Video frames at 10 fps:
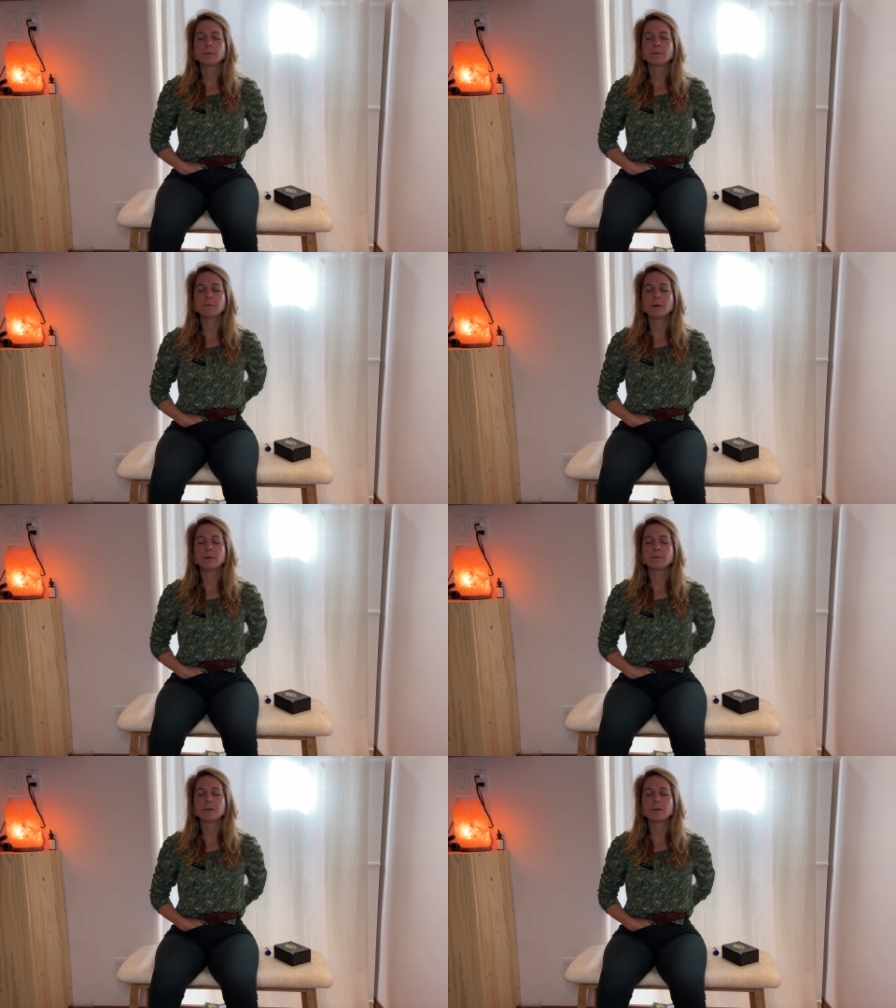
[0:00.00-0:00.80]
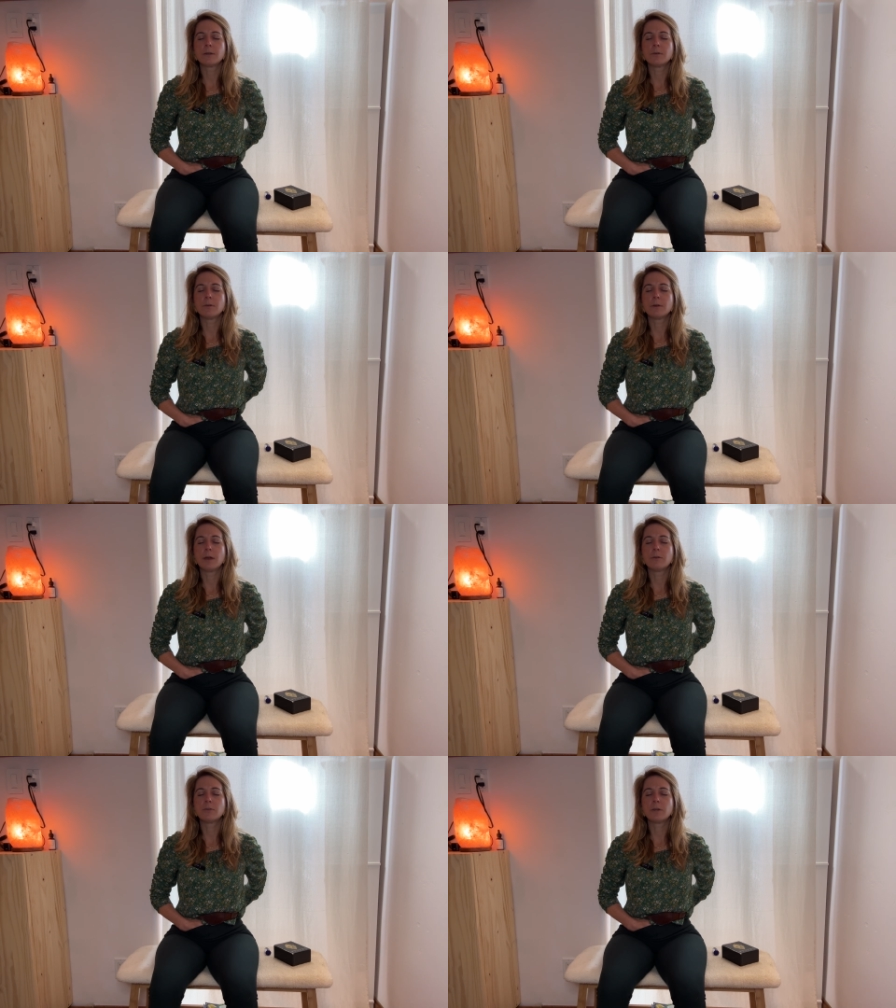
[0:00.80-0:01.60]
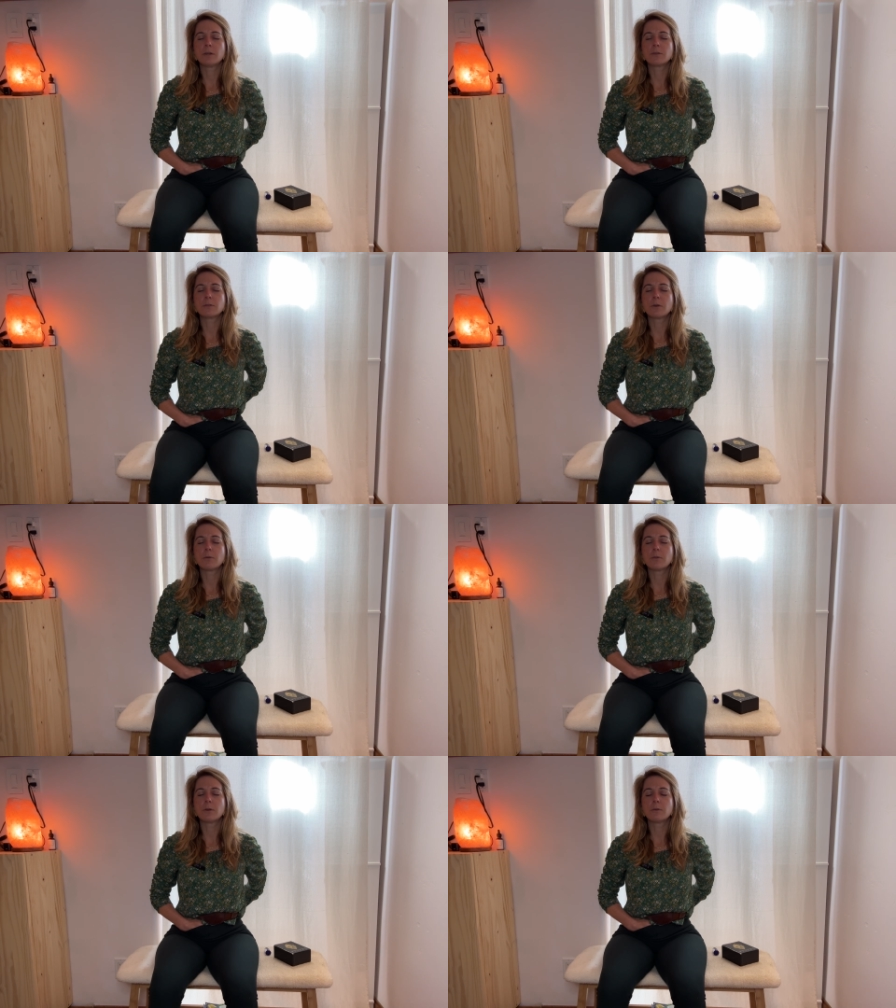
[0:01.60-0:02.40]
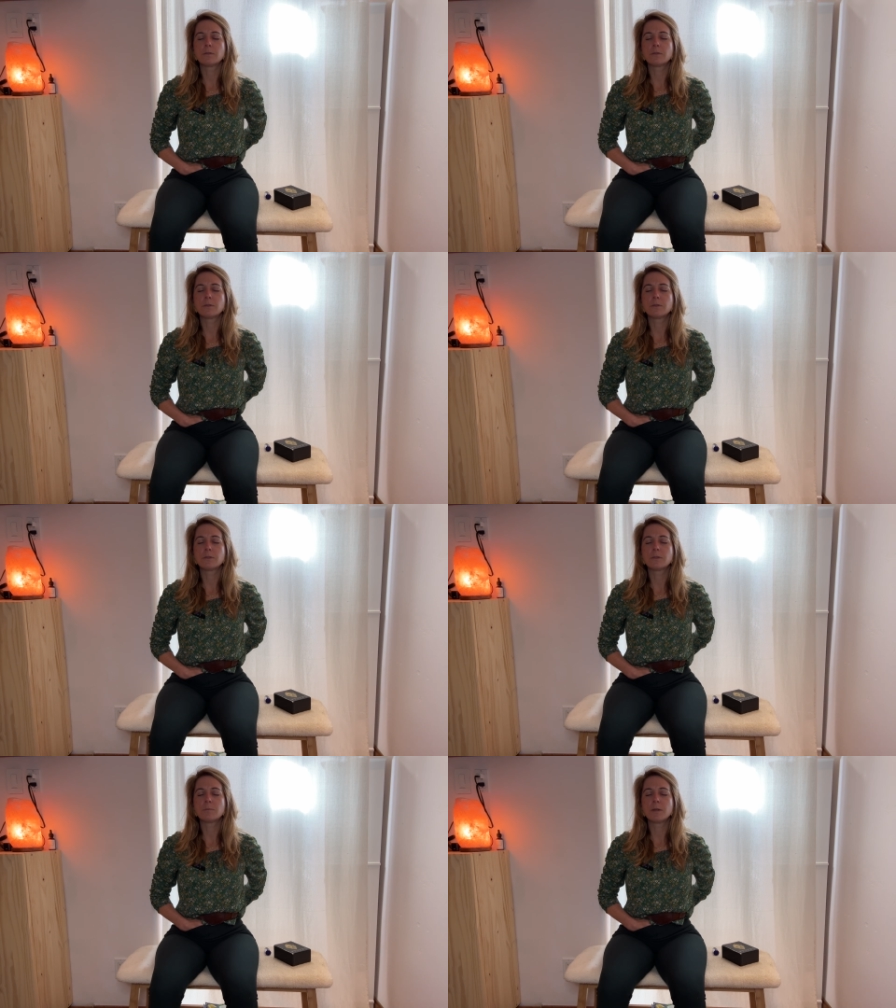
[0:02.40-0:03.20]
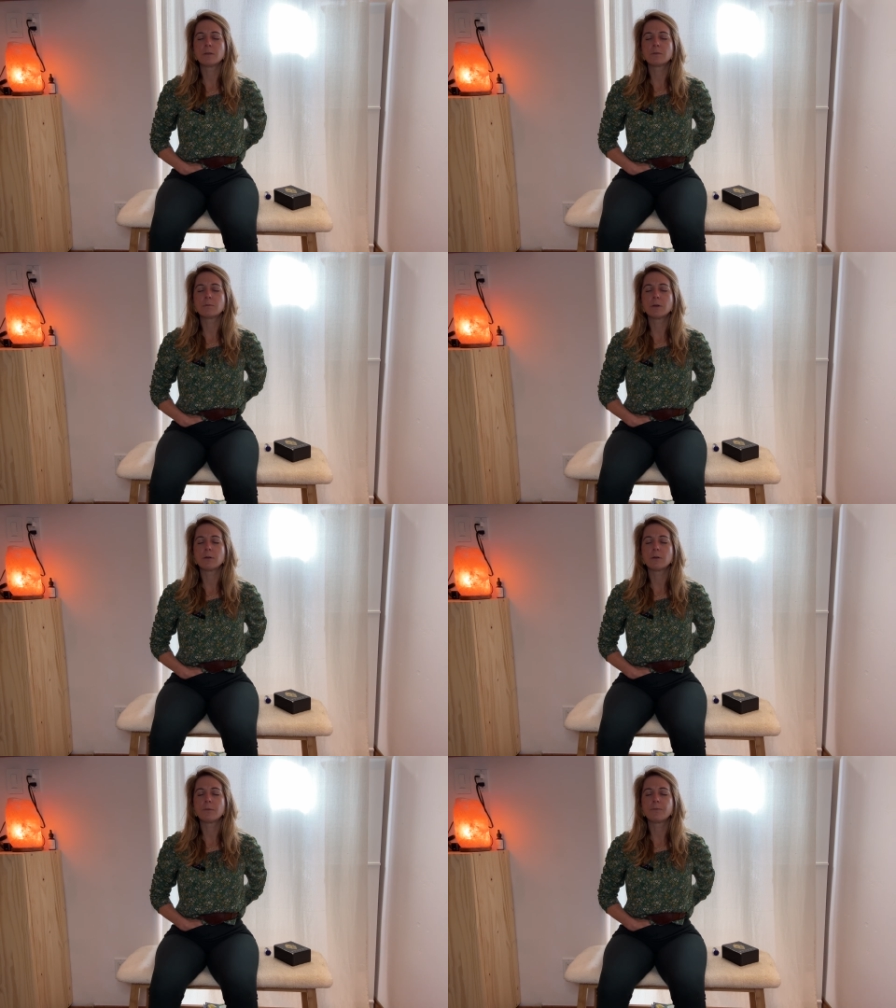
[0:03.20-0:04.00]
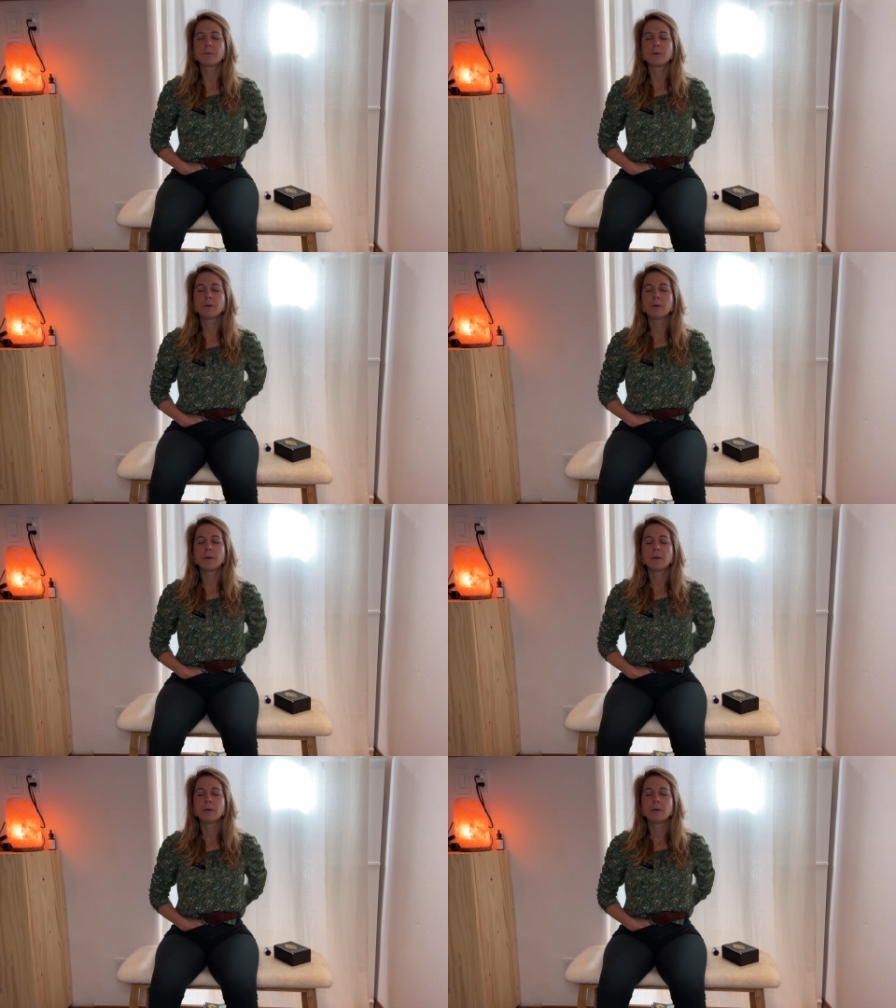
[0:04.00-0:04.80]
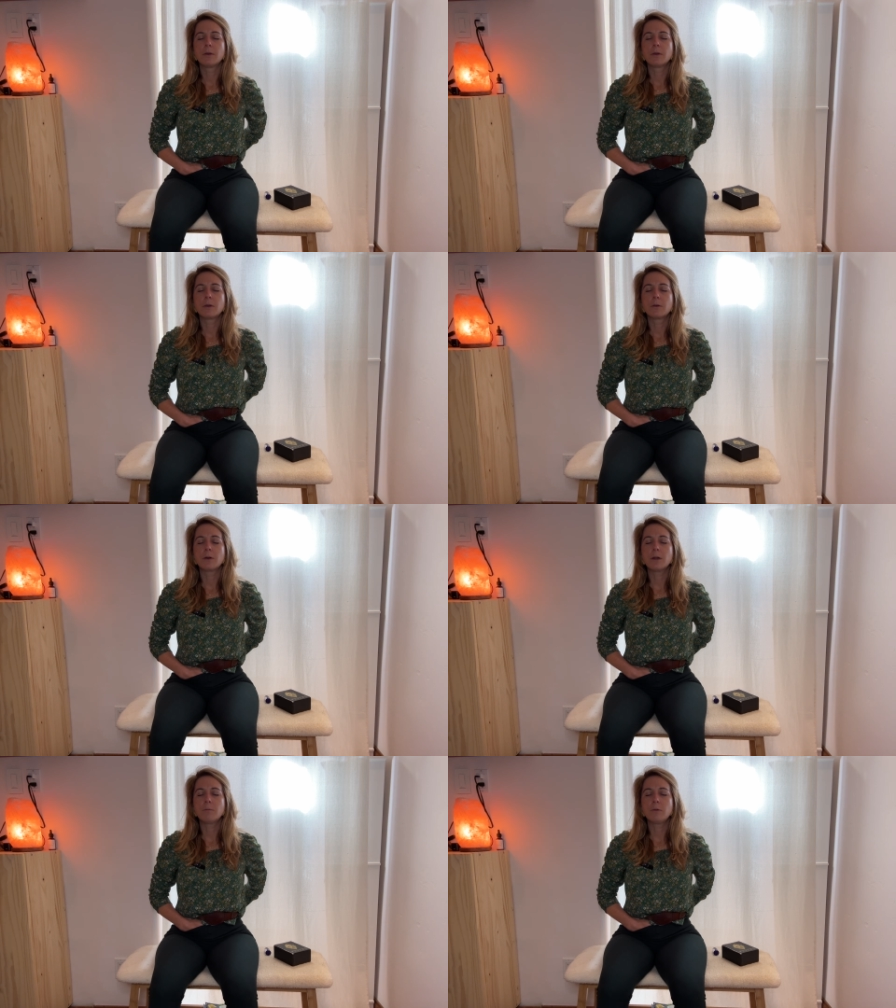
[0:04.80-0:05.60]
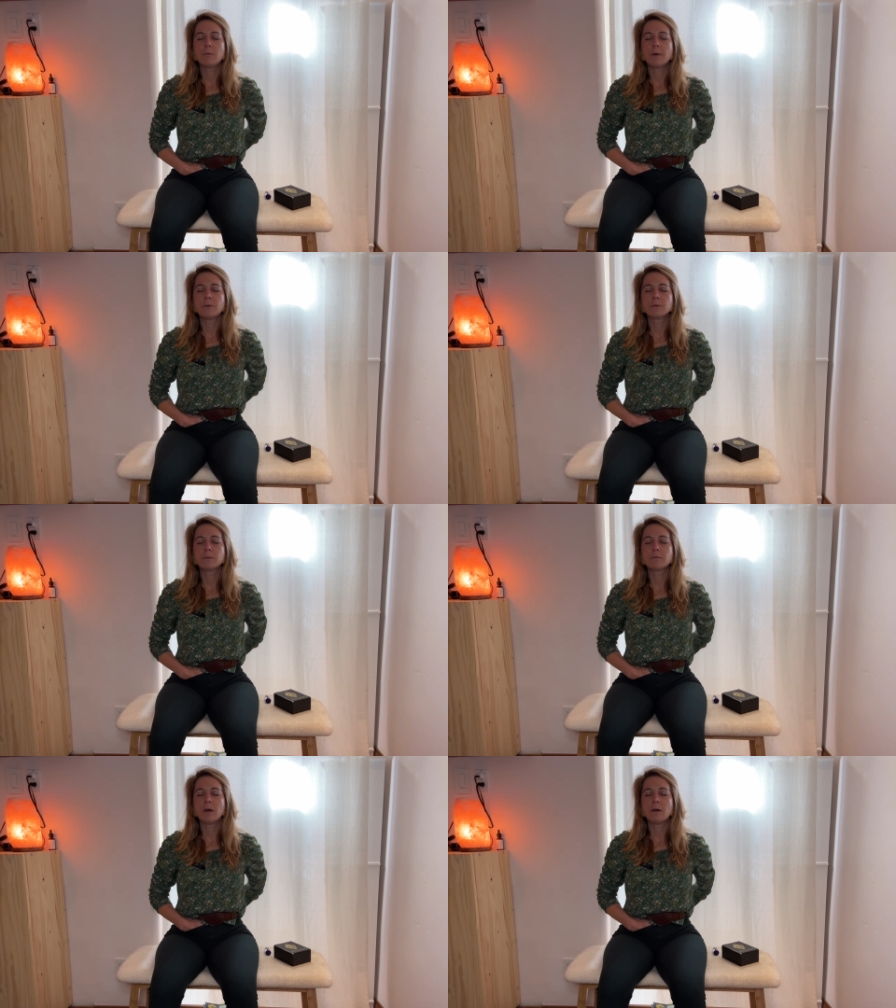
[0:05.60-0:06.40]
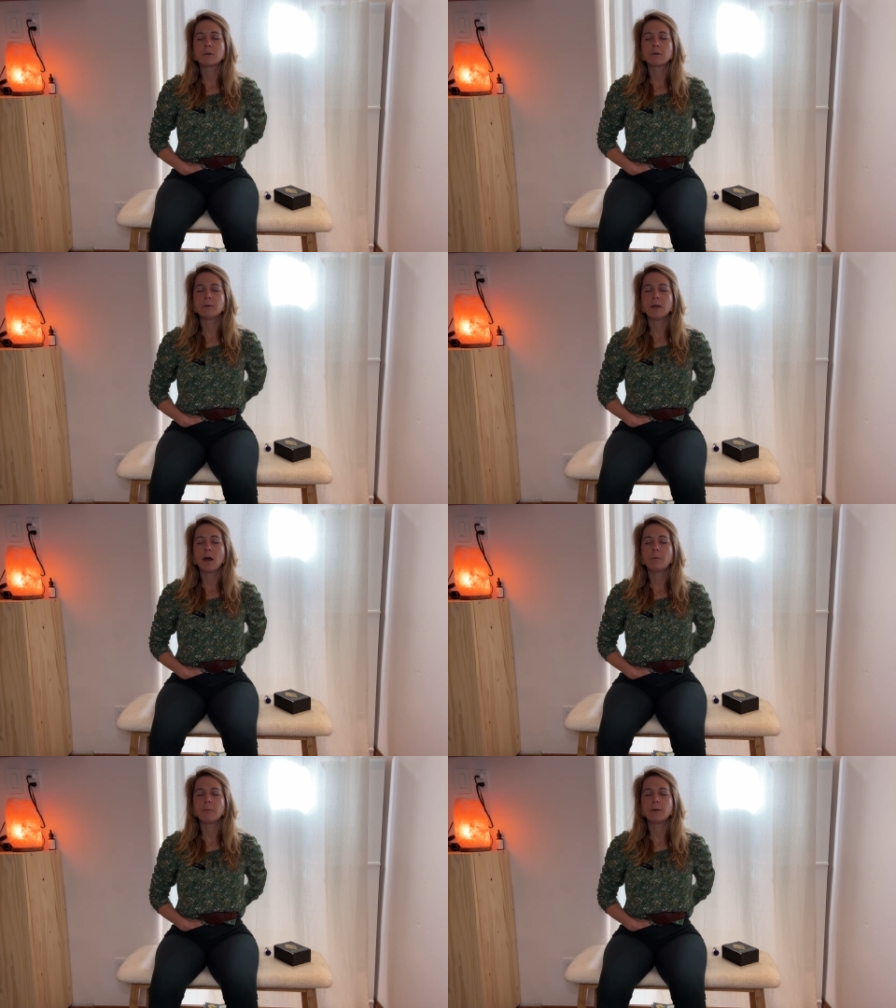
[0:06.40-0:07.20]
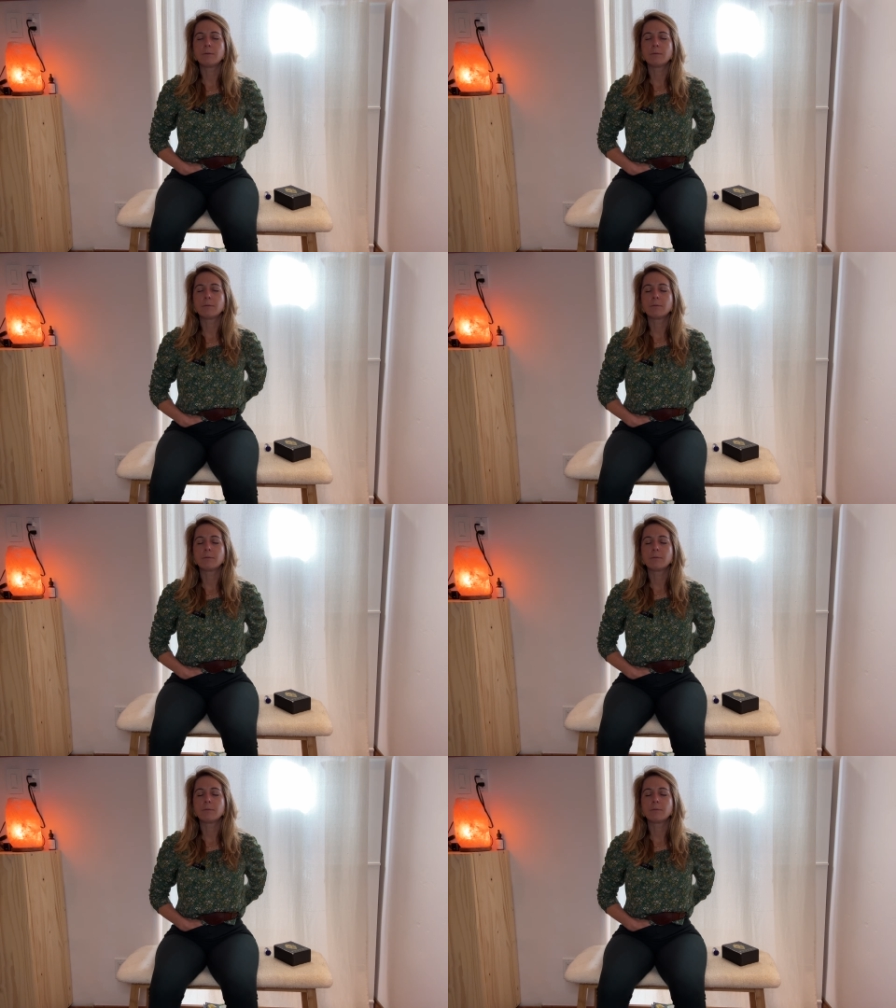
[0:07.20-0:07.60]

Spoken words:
As far as our inner energetics go, this is the space where incredible amounts of alchemy happen.